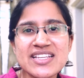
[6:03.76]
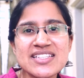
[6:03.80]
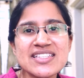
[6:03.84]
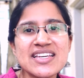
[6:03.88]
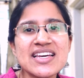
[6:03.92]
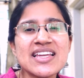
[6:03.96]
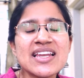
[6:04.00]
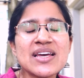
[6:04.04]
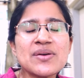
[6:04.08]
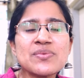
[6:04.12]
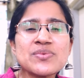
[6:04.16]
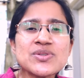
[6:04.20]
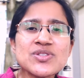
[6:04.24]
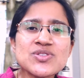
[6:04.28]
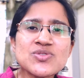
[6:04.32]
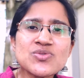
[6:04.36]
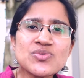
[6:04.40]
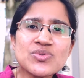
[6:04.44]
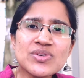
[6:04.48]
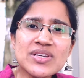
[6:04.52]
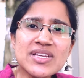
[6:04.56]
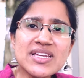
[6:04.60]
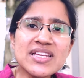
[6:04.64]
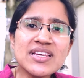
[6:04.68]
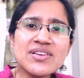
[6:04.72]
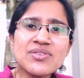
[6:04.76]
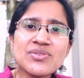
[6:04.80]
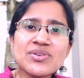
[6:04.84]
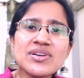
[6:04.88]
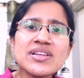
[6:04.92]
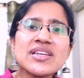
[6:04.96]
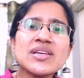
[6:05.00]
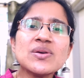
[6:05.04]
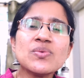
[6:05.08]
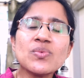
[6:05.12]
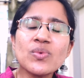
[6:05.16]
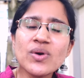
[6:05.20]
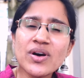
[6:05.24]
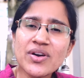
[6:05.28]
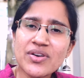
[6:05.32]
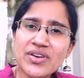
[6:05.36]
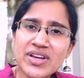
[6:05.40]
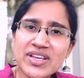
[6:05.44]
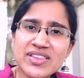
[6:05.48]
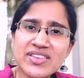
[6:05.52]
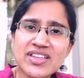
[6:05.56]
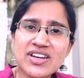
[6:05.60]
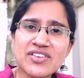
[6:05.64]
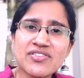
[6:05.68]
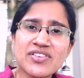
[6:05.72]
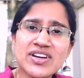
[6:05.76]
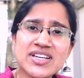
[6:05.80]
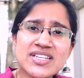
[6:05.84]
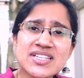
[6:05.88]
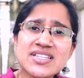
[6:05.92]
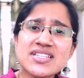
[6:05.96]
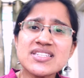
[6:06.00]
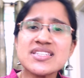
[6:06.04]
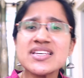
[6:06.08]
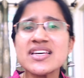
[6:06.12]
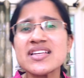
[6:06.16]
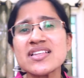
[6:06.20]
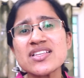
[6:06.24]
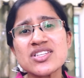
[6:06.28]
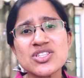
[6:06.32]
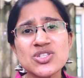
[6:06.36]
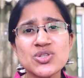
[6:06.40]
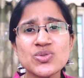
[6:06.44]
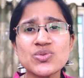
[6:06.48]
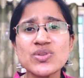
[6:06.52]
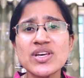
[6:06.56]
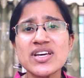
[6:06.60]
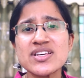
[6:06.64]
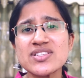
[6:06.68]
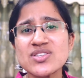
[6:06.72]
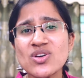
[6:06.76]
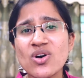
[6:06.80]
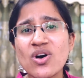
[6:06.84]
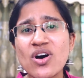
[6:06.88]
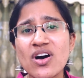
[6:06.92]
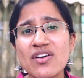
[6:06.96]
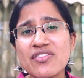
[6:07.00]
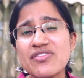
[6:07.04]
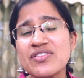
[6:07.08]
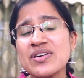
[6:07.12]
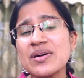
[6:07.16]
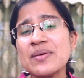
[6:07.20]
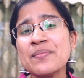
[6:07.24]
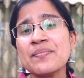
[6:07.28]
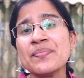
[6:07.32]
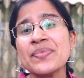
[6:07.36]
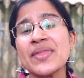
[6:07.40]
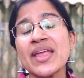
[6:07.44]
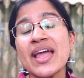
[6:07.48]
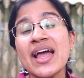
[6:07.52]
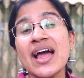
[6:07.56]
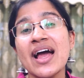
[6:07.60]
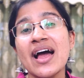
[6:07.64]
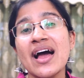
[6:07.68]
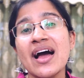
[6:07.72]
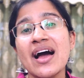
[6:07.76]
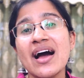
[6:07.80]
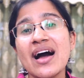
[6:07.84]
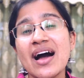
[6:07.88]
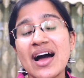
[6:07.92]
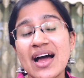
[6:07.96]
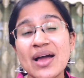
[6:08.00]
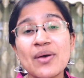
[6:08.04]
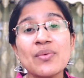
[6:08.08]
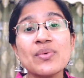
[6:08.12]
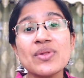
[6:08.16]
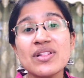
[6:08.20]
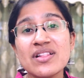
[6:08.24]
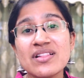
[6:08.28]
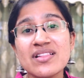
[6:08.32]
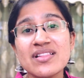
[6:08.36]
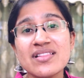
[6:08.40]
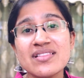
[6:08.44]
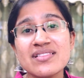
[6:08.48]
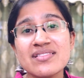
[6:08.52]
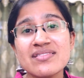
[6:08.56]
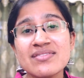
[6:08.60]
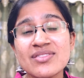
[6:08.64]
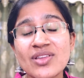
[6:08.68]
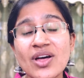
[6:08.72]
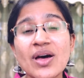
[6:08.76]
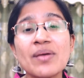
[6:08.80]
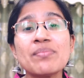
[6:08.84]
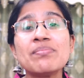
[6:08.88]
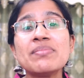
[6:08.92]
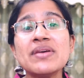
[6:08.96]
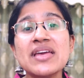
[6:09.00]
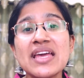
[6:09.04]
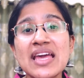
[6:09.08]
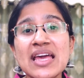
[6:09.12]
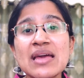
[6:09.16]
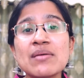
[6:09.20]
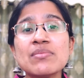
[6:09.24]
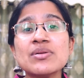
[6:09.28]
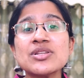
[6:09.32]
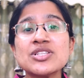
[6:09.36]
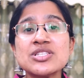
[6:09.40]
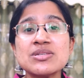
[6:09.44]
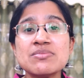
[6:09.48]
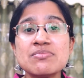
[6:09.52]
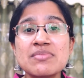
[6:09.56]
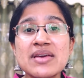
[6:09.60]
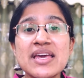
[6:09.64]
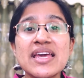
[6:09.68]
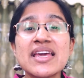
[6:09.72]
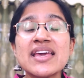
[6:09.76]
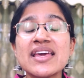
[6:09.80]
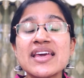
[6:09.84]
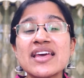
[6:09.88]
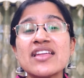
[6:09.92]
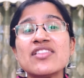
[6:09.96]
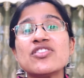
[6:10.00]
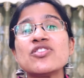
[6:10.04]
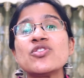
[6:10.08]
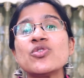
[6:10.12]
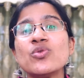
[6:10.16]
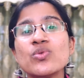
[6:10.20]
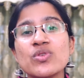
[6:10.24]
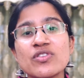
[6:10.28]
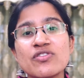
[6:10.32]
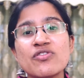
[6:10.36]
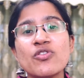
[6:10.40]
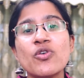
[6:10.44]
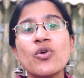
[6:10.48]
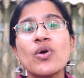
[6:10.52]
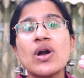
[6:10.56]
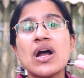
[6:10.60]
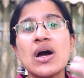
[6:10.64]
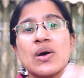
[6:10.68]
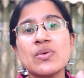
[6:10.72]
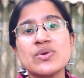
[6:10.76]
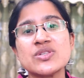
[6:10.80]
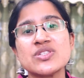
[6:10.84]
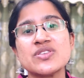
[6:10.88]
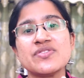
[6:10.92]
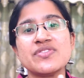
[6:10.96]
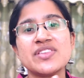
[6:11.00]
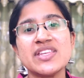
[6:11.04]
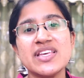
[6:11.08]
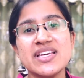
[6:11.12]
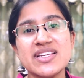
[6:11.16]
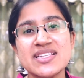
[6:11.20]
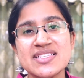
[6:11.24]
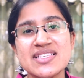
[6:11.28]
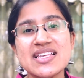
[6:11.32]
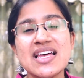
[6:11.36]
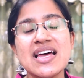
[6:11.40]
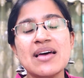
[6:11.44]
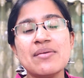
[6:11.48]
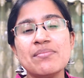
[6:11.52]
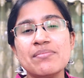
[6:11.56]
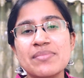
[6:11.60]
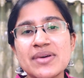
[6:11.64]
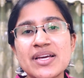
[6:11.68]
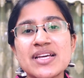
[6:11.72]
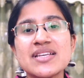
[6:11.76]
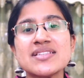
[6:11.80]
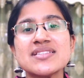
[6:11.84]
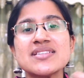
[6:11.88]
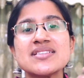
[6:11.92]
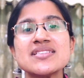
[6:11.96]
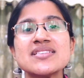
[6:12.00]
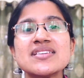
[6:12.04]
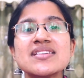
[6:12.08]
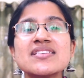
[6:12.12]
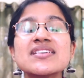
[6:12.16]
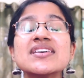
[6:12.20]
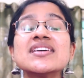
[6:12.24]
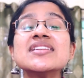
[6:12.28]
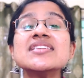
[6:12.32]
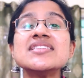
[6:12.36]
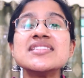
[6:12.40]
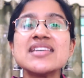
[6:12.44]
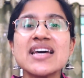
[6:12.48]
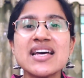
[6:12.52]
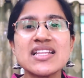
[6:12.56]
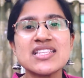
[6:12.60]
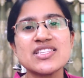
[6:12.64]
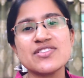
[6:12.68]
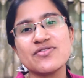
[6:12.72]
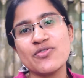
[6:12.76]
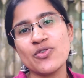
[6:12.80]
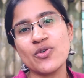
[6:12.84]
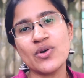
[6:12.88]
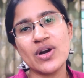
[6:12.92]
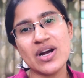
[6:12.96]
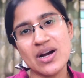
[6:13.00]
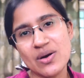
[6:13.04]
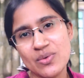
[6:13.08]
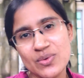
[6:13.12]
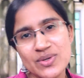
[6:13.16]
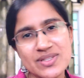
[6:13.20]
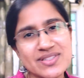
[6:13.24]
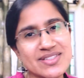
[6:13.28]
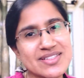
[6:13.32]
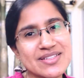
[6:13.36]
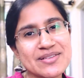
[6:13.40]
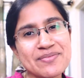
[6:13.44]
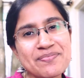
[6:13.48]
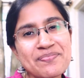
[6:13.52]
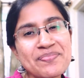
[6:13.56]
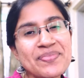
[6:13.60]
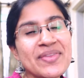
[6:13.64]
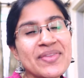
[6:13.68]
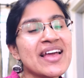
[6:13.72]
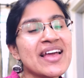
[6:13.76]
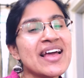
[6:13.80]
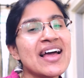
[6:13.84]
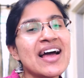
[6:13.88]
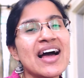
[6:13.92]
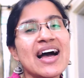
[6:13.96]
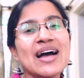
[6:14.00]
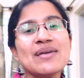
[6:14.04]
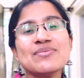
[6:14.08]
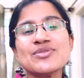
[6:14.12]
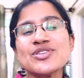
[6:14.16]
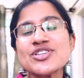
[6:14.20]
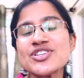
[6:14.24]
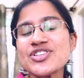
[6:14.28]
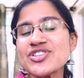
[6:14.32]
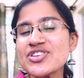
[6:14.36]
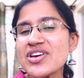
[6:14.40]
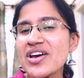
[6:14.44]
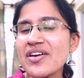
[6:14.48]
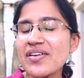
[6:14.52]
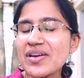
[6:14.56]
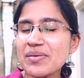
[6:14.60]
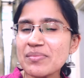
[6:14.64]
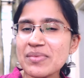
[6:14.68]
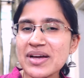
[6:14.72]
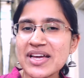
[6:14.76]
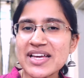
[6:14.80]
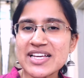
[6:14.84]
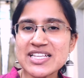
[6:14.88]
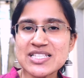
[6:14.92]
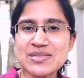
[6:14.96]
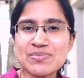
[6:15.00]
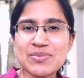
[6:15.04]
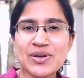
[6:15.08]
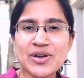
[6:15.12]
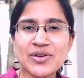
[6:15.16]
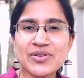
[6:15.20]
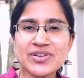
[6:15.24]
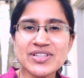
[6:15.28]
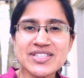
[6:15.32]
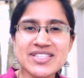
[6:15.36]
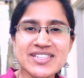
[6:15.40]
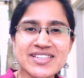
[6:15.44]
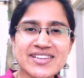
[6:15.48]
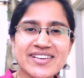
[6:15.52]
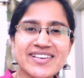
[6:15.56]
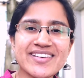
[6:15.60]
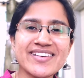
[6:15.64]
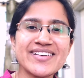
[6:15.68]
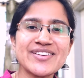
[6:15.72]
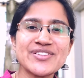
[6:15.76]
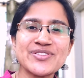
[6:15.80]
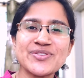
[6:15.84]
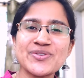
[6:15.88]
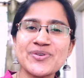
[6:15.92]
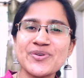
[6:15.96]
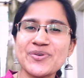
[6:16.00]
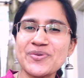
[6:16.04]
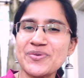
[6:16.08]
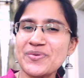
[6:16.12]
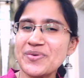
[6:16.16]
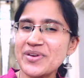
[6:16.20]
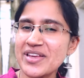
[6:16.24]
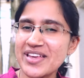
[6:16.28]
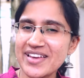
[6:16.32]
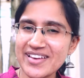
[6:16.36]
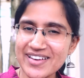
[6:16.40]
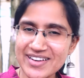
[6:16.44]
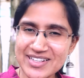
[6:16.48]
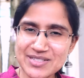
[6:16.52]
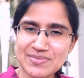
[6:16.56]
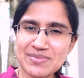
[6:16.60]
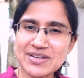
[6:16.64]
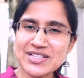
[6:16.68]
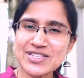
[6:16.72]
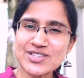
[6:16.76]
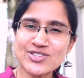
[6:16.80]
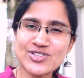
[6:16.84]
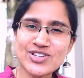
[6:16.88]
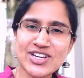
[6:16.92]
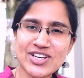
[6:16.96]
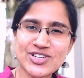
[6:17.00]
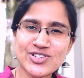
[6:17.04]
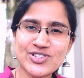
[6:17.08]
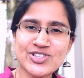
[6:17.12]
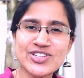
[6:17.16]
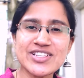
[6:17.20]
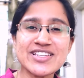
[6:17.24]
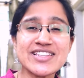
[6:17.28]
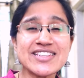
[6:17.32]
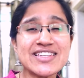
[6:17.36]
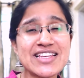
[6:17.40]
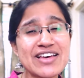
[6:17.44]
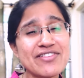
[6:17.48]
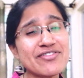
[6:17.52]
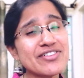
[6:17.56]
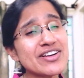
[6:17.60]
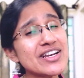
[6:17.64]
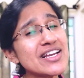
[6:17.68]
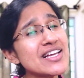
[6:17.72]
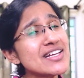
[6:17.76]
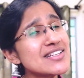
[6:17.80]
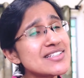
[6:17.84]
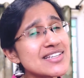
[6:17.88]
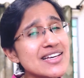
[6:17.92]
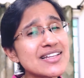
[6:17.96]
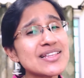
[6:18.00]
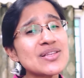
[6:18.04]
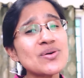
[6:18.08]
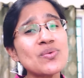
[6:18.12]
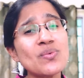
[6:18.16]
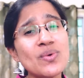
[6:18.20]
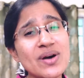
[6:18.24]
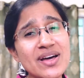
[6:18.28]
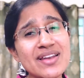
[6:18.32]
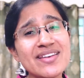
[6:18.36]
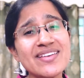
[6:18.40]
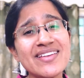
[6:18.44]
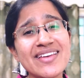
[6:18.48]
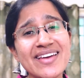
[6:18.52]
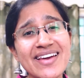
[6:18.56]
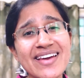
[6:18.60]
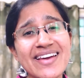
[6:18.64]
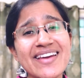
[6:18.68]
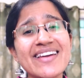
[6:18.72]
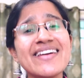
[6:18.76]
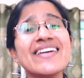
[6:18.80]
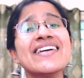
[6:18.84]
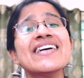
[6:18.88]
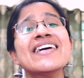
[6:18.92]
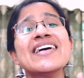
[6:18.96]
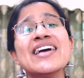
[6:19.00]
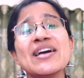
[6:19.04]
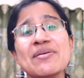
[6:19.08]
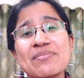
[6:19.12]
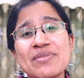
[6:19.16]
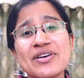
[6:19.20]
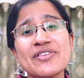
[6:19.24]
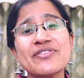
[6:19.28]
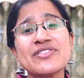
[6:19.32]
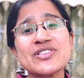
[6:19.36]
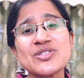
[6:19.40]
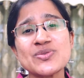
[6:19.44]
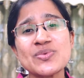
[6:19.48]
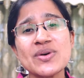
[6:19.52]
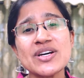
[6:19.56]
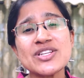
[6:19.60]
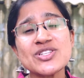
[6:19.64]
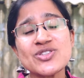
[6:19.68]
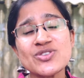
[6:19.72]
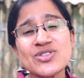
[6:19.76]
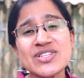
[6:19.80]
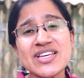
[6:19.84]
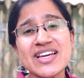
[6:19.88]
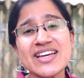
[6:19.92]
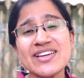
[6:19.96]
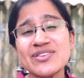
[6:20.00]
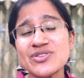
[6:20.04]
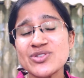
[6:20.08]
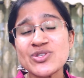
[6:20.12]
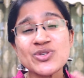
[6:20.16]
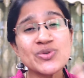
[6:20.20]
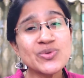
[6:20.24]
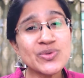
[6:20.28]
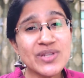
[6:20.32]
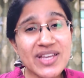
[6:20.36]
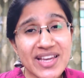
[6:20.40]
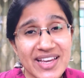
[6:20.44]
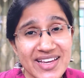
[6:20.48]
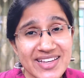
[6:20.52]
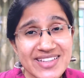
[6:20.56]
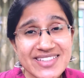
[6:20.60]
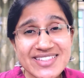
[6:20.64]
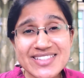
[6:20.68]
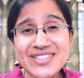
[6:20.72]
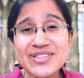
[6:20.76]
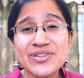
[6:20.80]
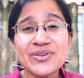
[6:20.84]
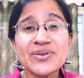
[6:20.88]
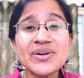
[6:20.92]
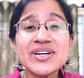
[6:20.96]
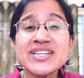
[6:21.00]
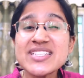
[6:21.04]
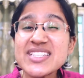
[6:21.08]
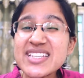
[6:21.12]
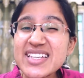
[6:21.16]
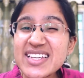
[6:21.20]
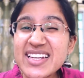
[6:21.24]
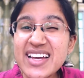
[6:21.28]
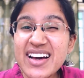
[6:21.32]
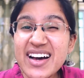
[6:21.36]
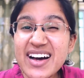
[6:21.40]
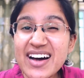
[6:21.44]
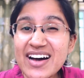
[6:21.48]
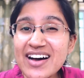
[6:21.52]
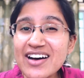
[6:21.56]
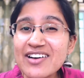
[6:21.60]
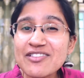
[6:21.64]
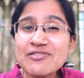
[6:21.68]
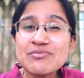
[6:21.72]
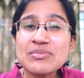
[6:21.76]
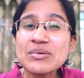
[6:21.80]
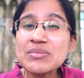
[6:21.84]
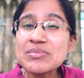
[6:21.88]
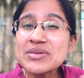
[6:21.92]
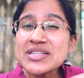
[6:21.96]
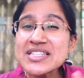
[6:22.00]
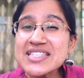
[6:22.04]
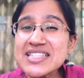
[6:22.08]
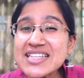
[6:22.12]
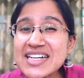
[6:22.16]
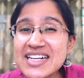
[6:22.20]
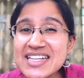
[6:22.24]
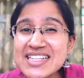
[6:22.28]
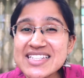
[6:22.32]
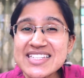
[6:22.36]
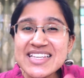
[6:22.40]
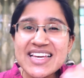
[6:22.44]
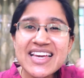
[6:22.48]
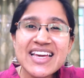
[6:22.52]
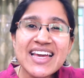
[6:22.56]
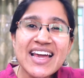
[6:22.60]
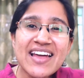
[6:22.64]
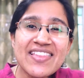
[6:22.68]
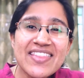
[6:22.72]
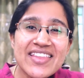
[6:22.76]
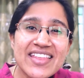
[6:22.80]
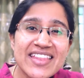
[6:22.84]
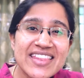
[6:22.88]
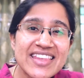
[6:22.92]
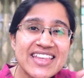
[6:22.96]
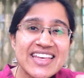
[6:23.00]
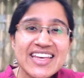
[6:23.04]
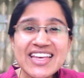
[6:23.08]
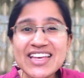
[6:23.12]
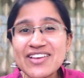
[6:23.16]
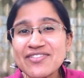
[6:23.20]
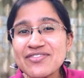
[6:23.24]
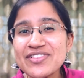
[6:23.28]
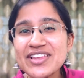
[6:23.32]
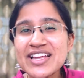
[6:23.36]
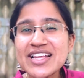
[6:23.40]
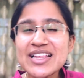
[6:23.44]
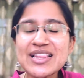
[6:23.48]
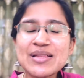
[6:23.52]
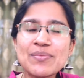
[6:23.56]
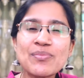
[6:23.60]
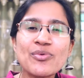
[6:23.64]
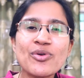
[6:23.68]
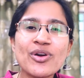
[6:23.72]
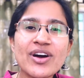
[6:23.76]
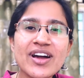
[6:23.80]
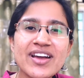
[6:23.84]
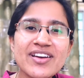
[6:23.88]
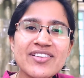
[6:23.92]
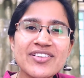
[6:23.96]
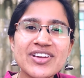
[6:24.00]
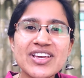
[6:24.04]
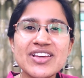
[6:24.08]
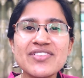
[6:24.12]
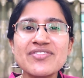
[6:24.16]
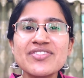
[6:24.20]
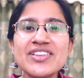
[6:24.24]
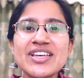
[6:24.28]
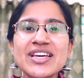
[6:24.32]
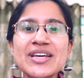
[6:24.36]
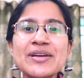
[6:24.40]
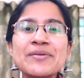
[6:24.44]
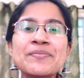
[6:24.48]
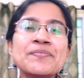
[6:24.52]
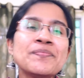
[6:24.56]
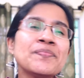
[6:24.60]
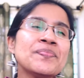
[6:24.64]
And I was really, really worried that if I didn't take the 2 days off, I will not be able to make it through the 4 hours of the exam because it's an intense 4 hours. I'm just sharing my experience here. So here's my suggestion. Definitely take the 1 day, but if it's 1 to 2 days, a day and a half, maybe a day, and then the evening, the prior evening